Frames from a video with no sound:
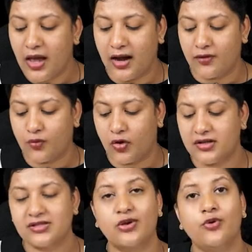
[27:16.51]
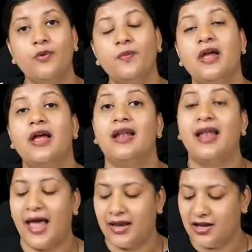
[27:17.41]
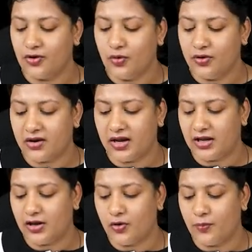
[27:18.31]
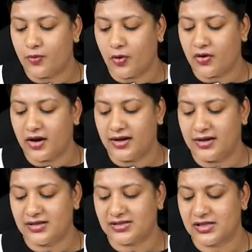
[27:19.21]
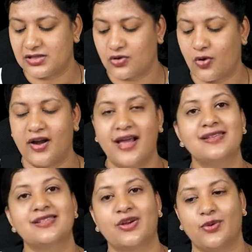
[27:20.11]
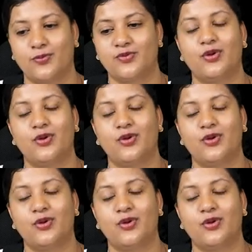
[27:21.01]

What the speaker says: And what is croup? Laryngotracheobronchitis is called as croup.